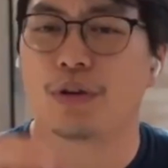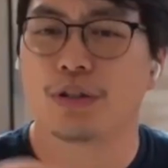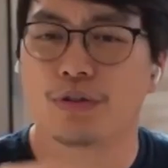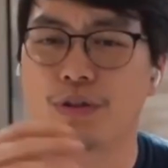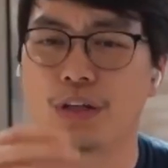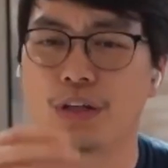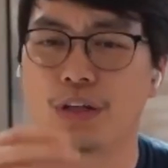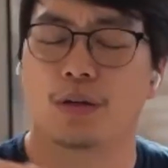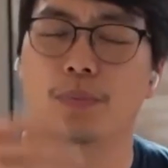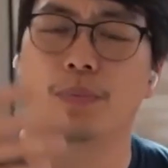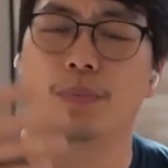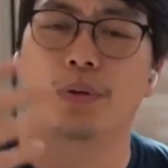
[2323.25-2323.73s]
More so
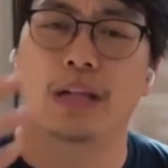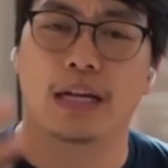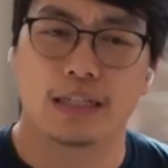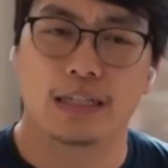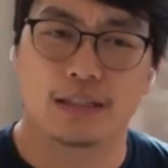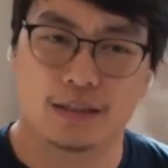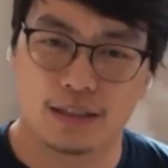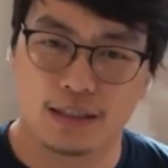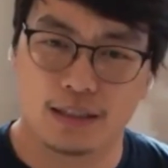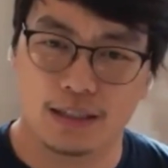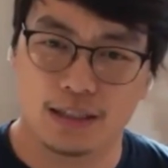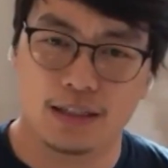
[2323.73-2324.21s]
the
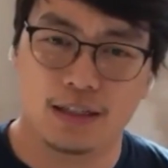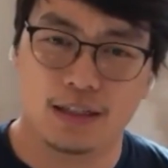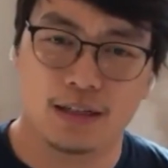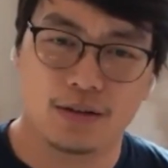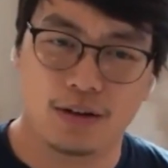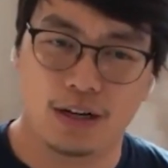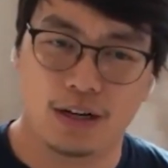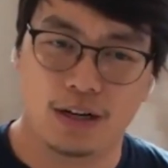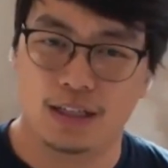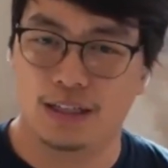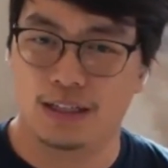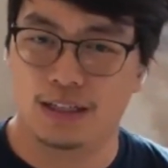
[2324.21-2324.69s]
complexity,
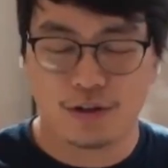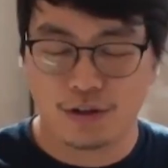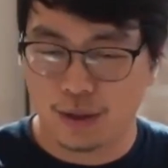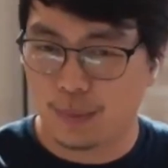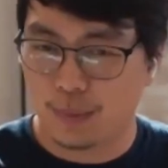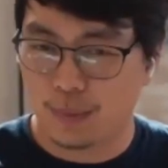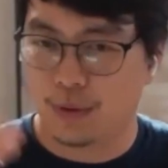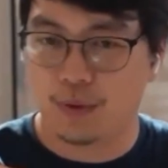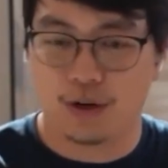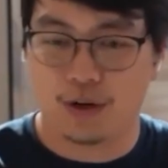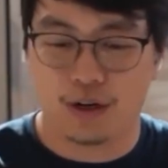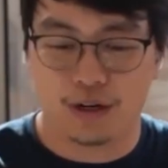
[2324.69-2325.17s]
right? Don't
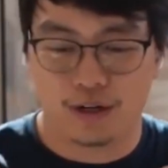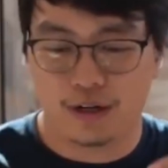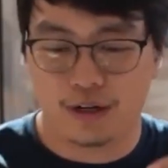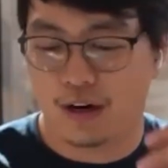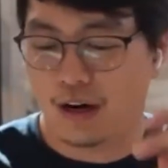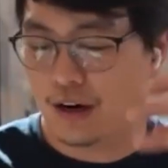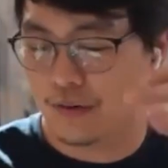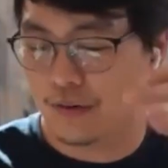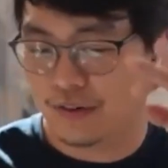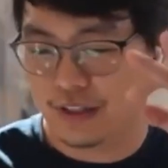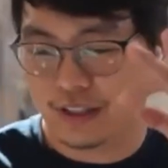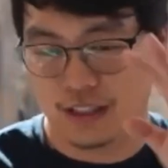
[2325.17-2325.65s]
get me wrong.
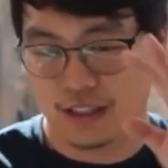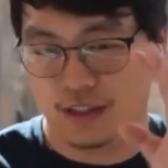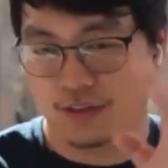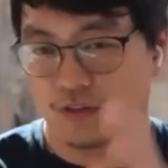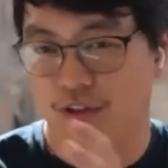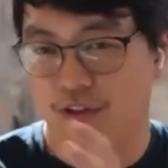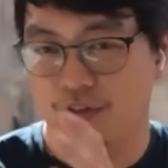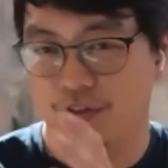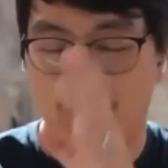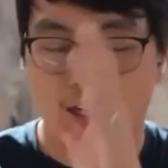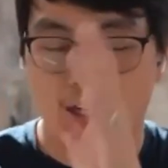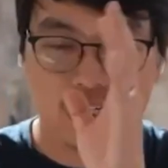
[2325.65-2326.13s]
Obviously,
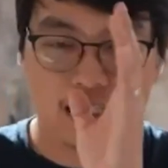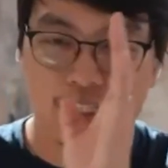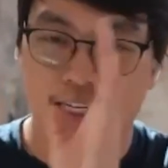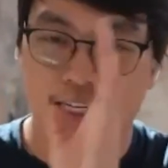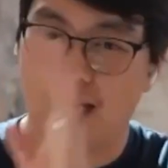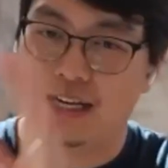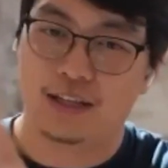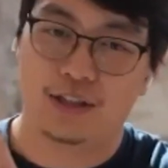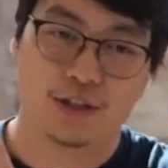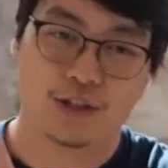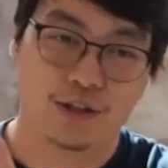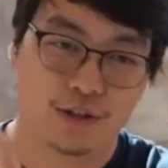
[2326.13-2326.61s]
if you've got
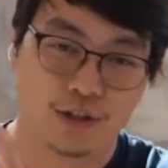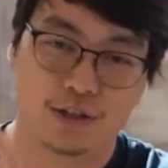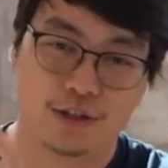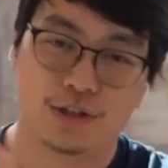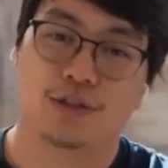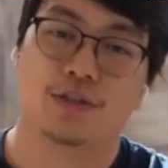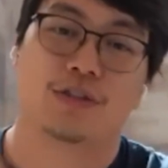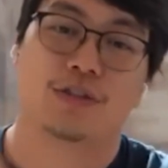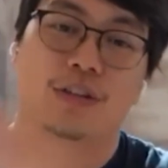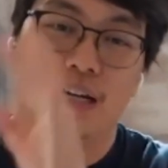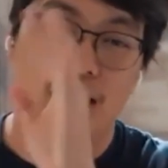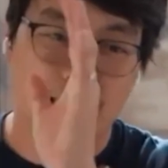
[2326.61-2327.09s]
10
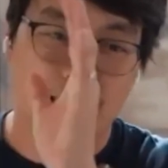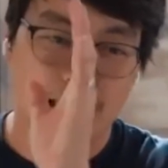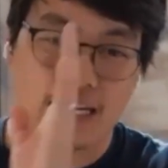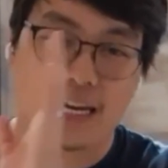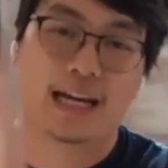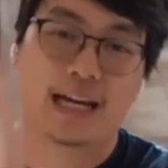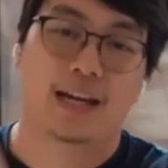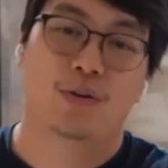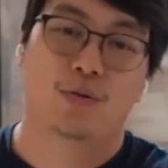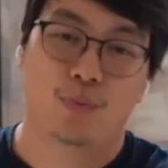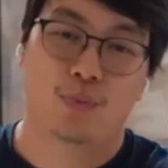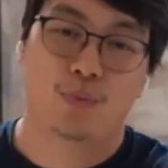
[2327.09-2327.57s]
units, you've got
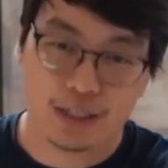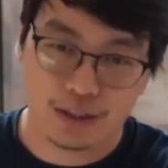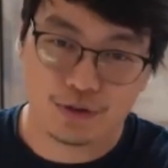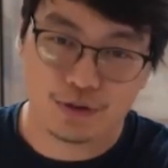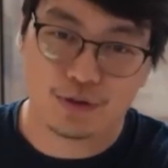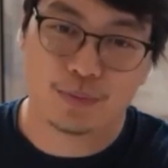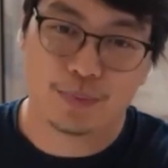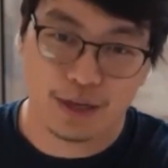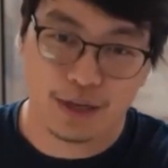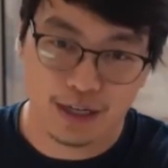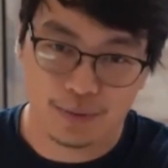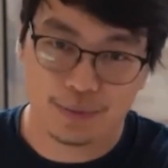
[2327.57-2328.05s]
10
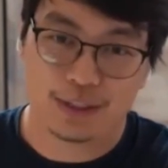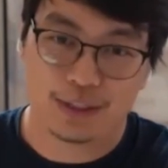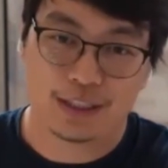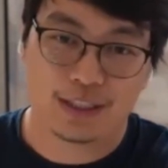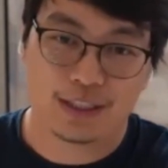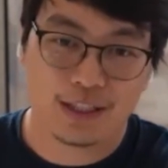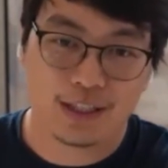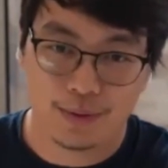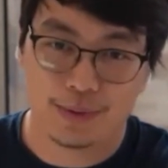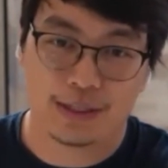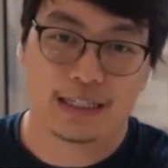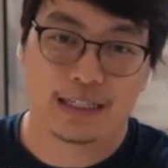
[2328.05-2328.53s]
rental payments
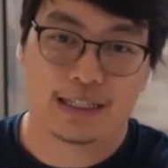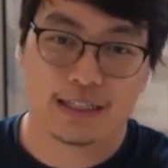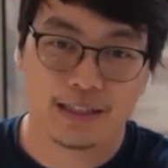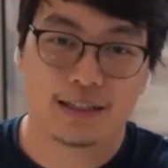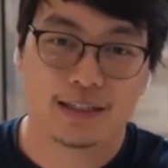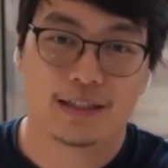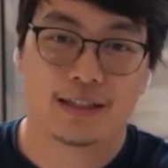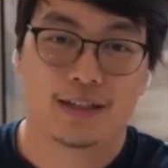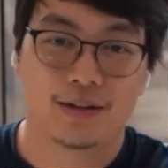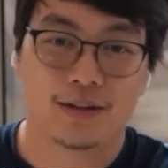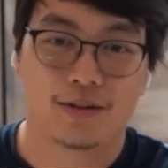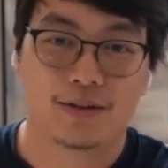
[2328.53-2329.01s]
coming
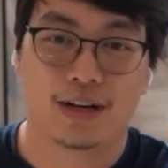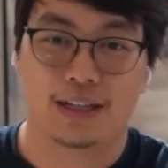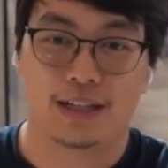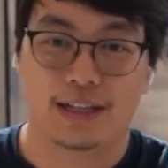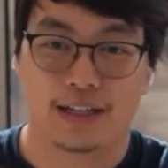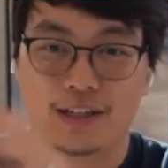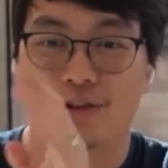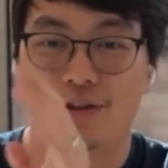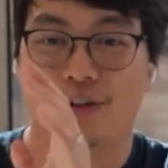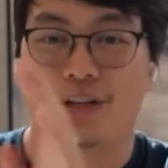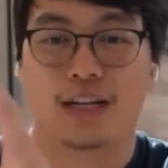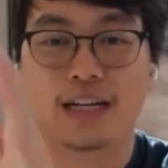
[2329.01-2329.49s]
in, right?
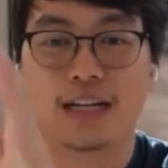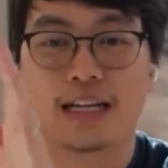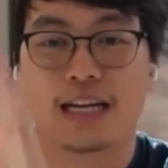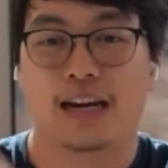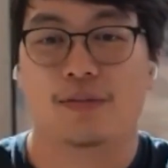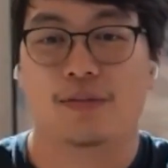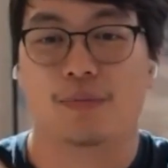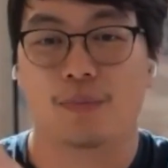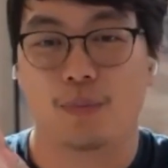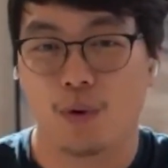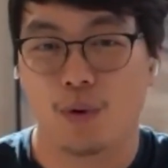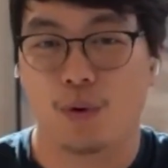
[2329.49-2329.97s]
Like you're going to
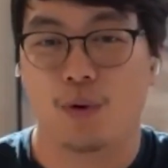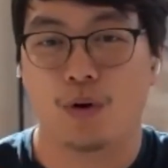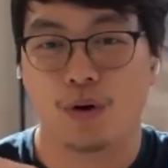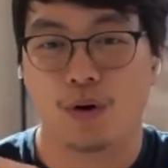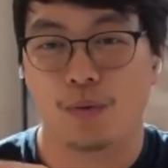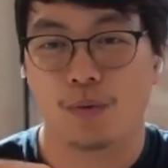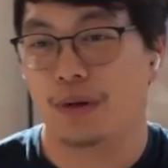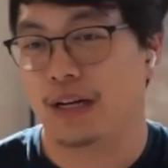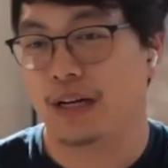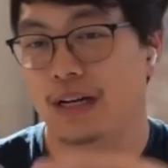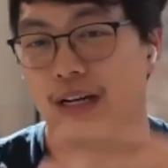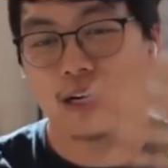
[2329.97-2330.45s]
have
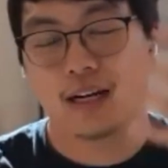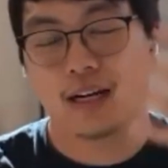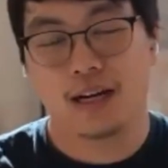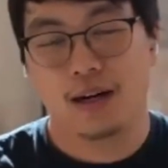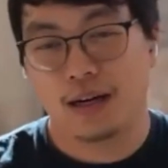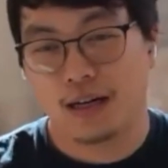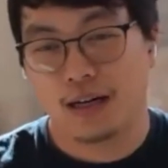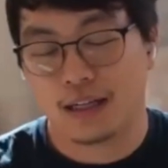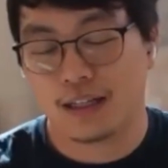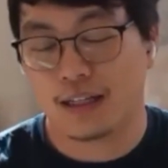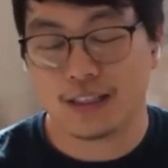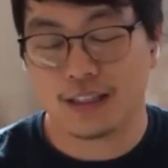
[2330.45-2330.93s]
more, but
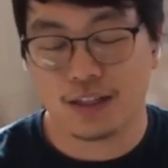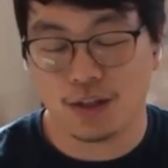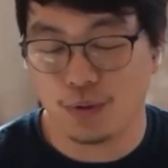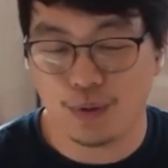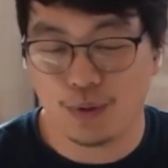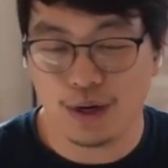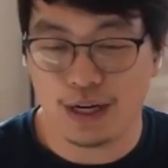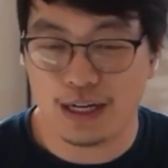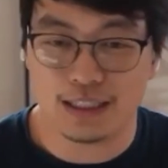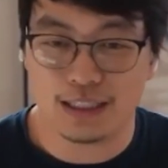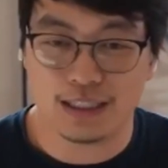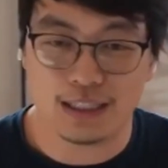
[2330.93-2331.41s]
collecting
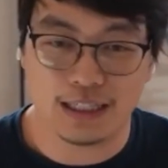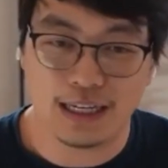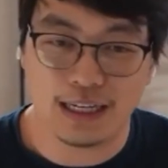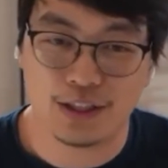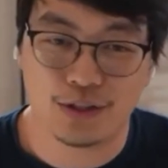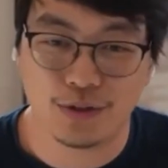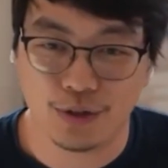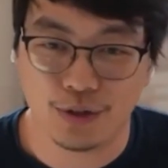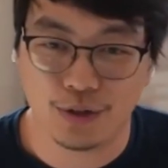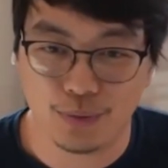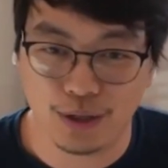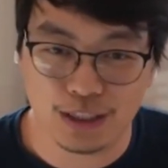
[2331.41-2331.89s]
rent and
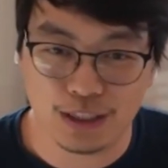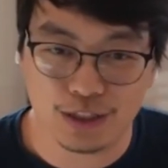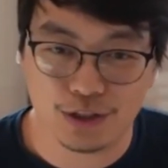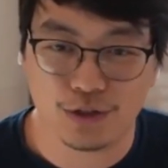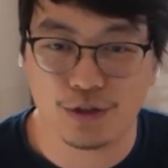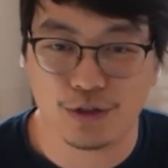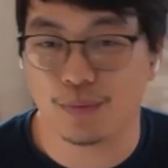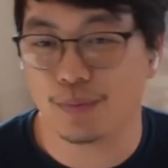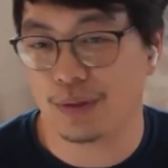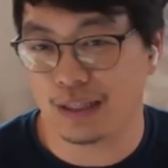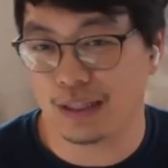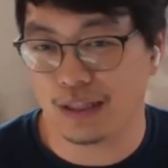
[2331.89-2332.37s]
entering rent
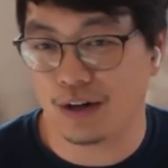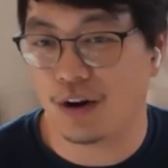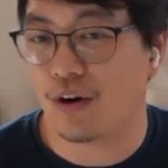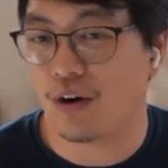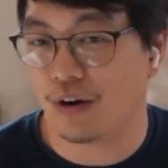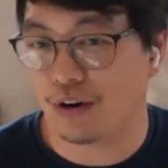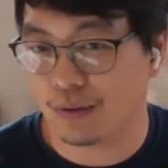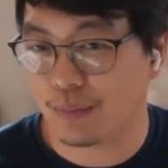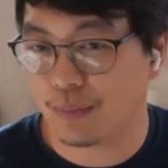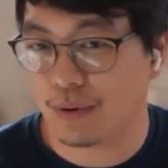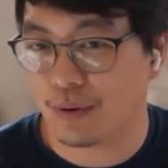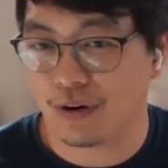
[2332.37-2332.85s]
shouldn't be the
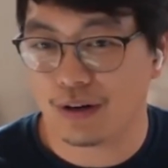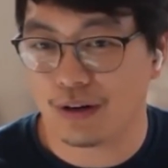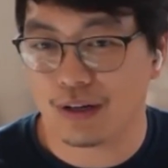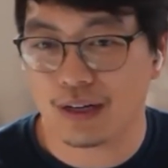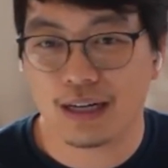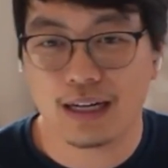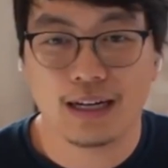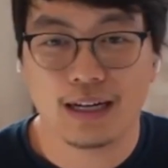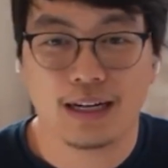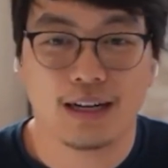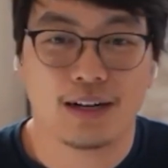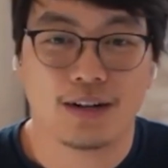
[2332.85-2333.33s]
hard part,
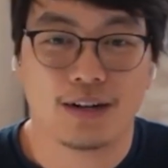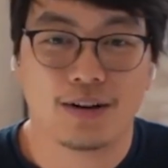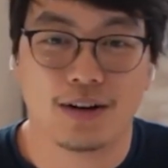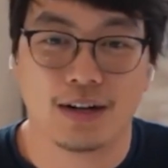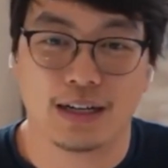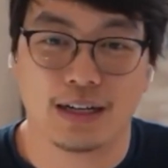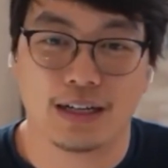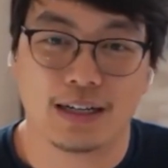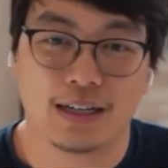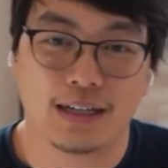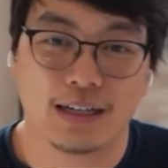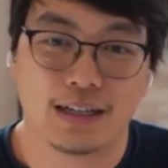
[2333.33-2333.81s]

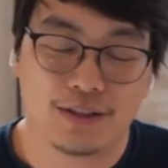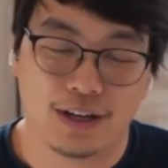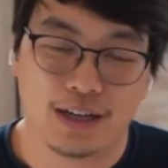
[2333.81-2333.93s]
right?